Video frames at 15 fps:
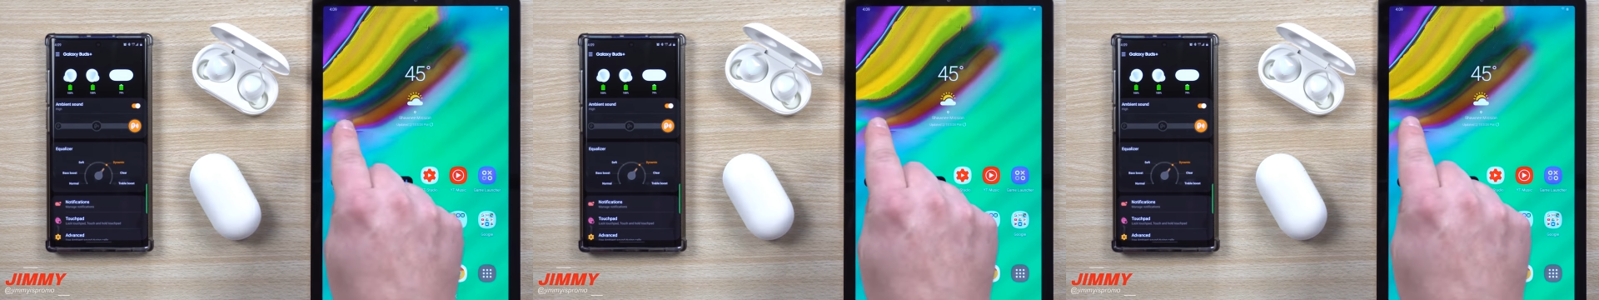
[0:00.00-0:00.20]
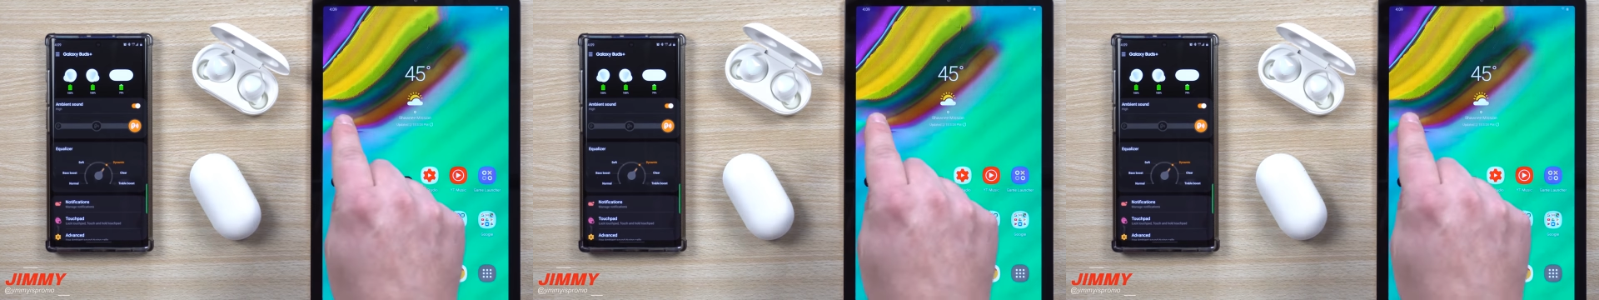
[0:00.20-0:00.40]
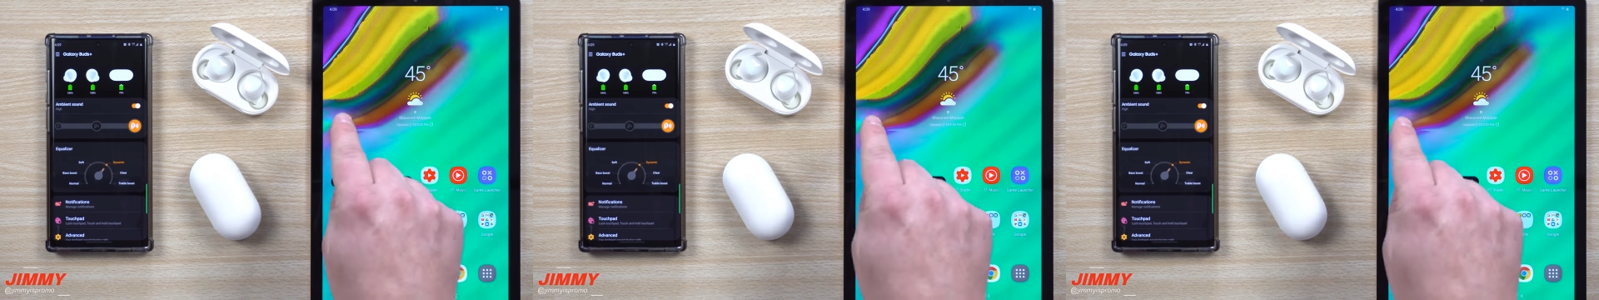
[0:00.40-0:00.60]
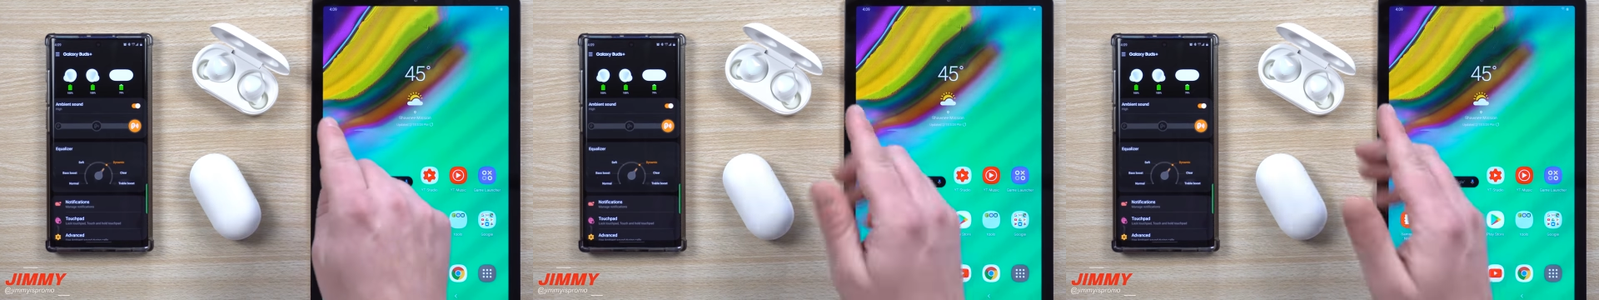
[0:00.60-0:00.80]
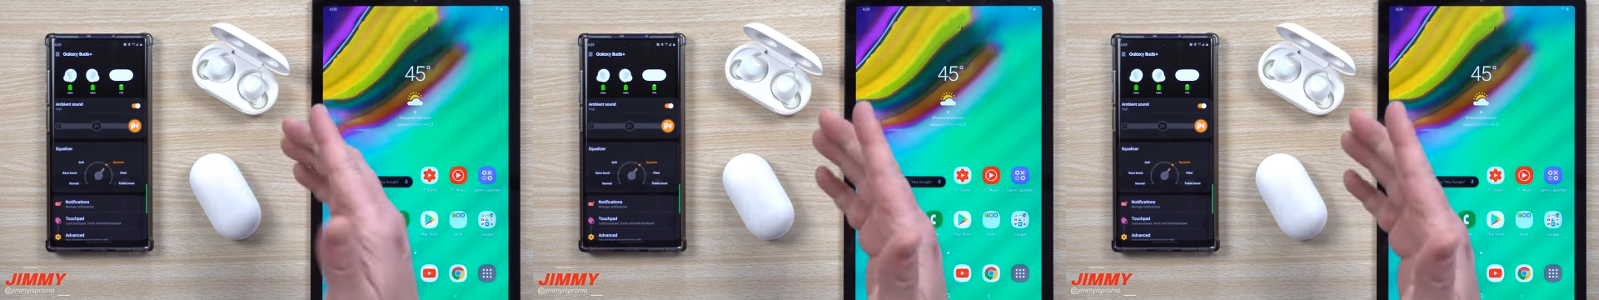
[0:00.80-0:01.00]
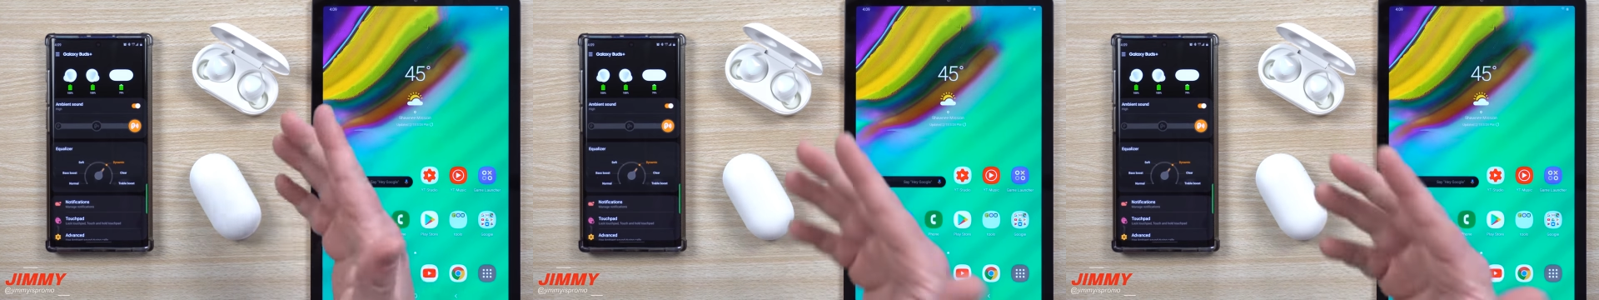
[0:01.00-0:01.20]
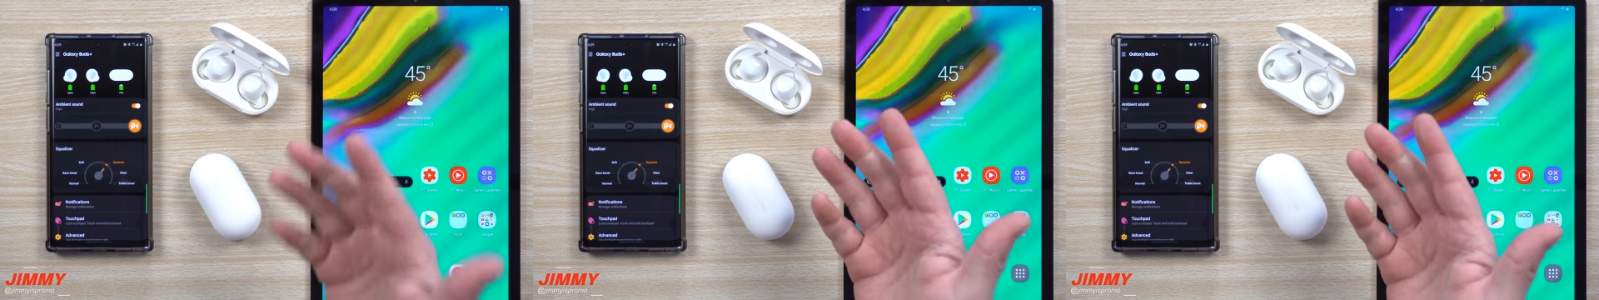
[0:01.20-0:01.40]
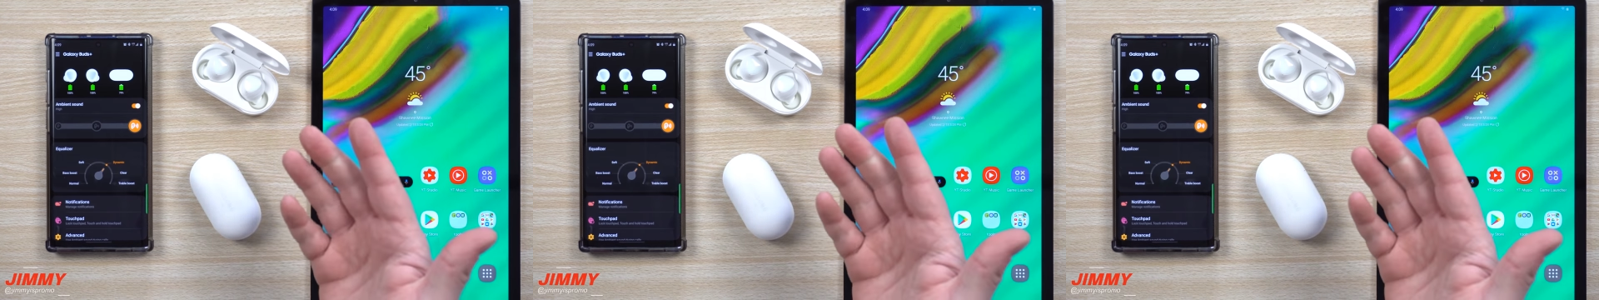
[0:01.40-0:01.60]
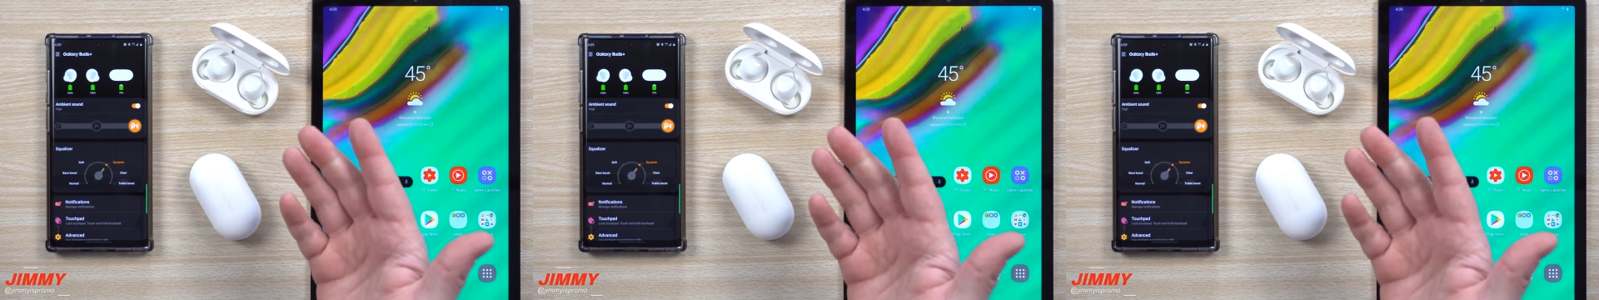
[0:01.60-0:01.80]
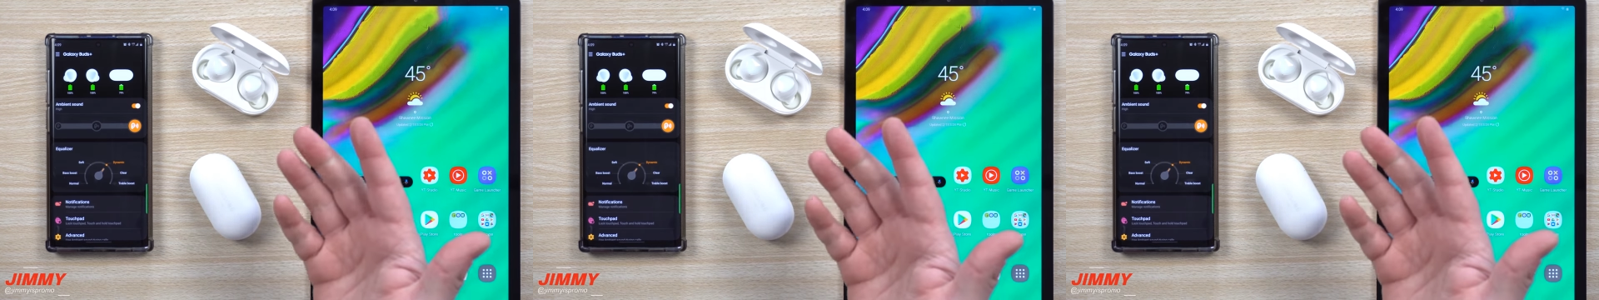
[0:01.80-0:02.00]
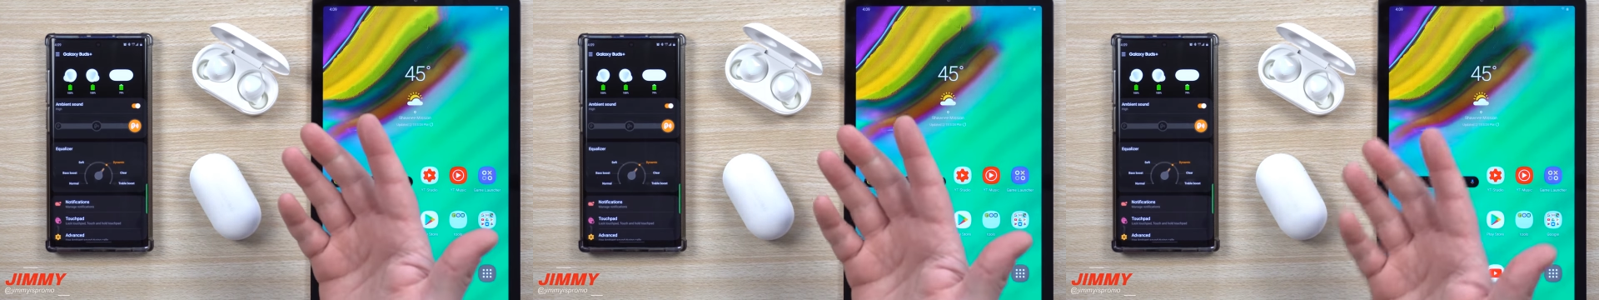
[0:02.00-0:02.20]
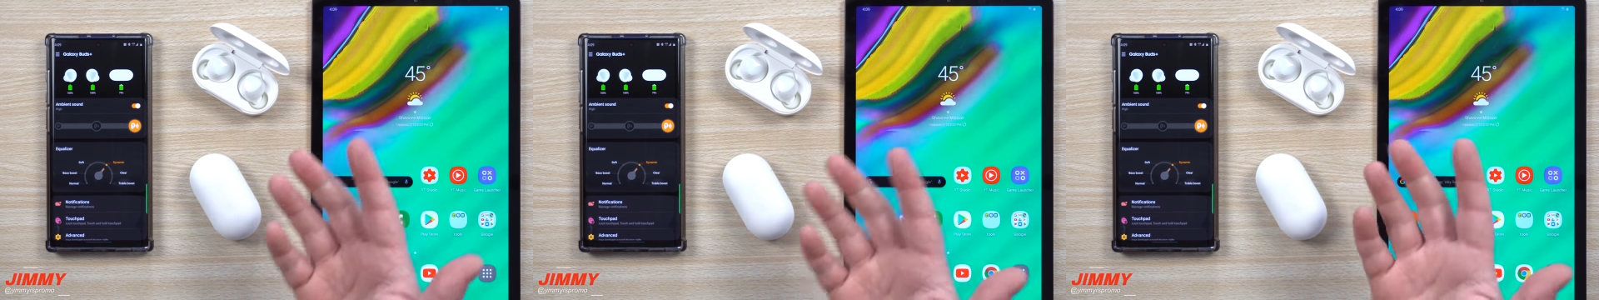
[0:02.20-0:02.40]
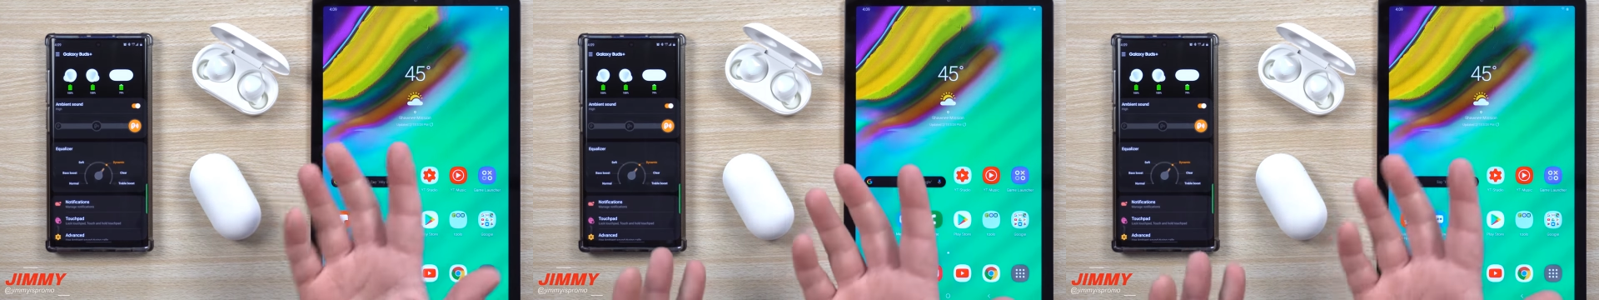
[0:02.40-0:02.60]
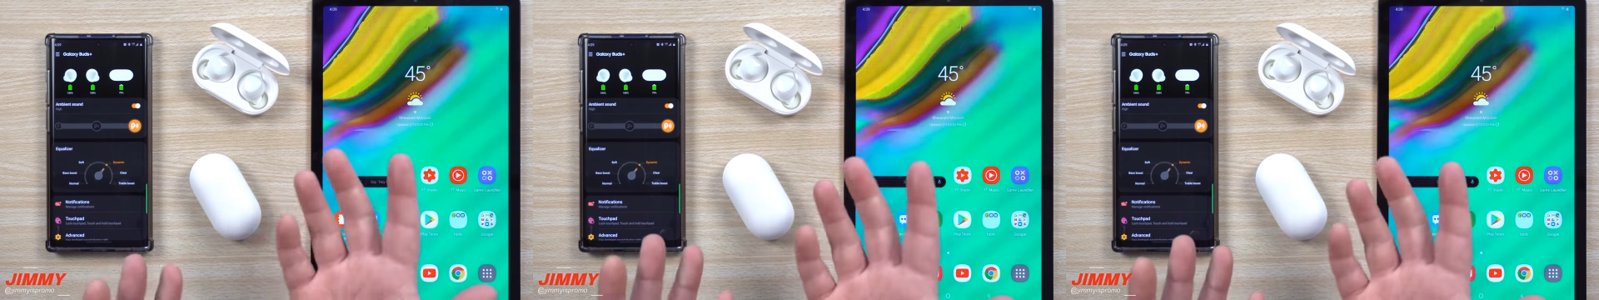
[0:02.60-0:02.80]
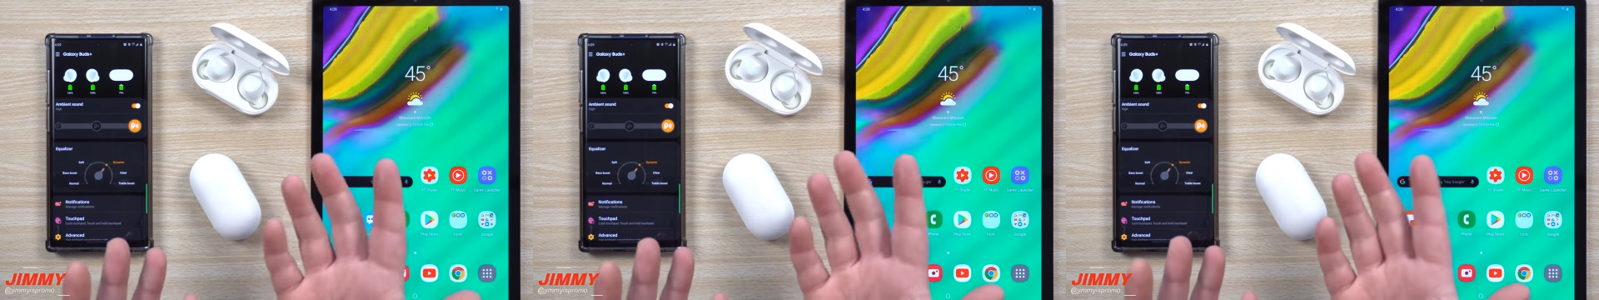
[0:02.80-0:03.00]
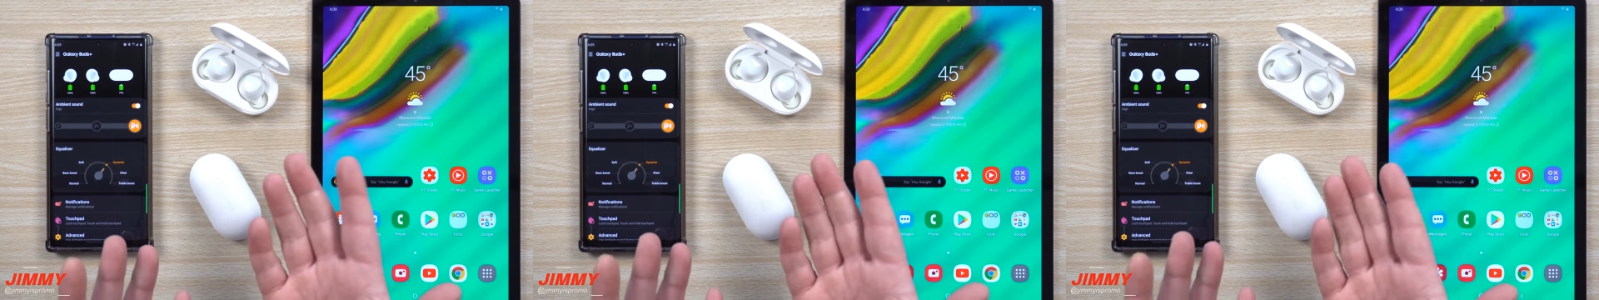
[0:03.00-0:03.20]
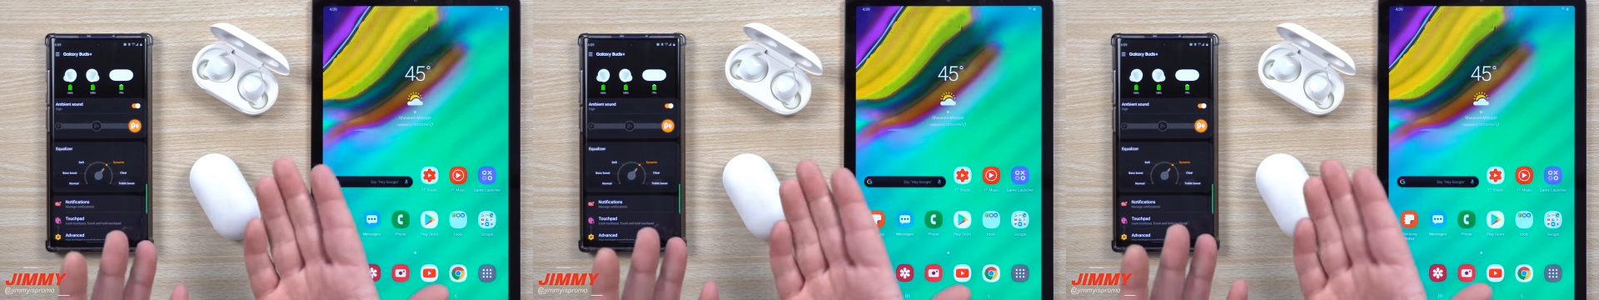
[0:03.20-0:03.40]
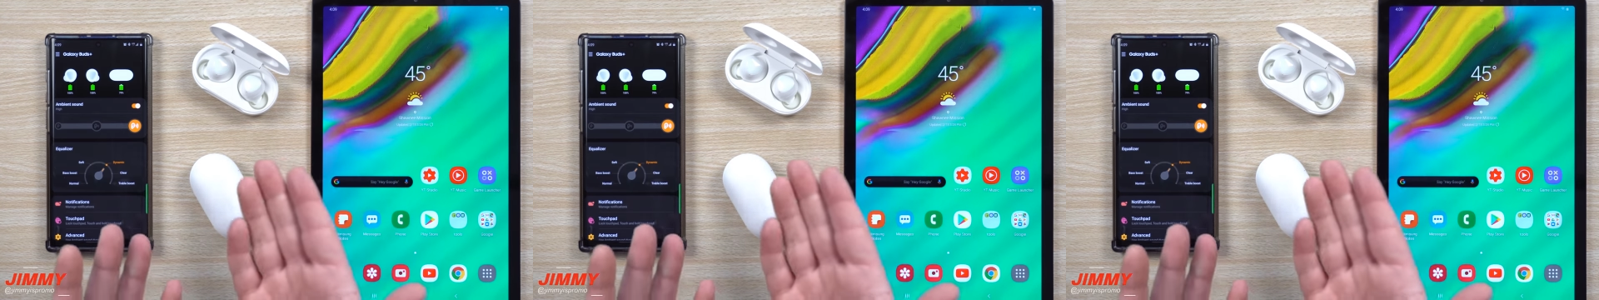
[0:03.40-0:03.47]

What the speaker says: No face is visible, so there are no lips to read.